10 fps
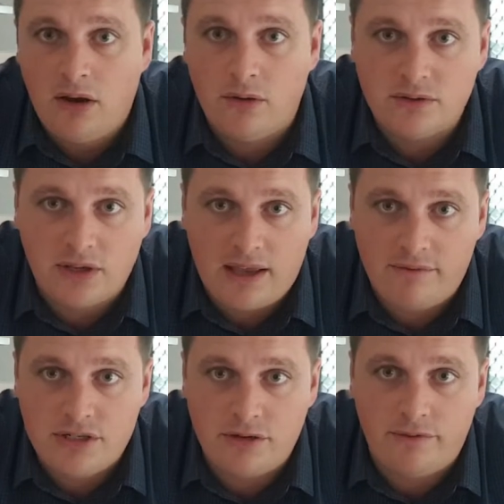also
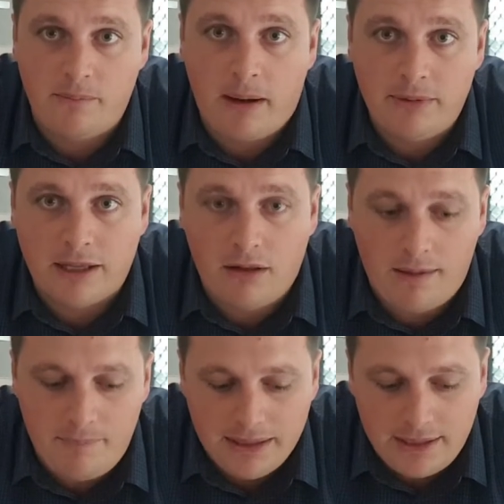covers you for public
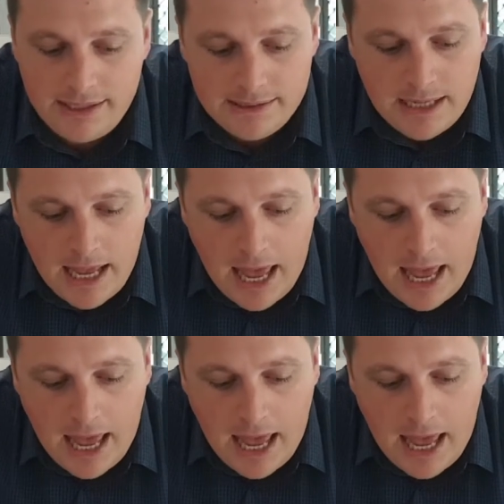liability.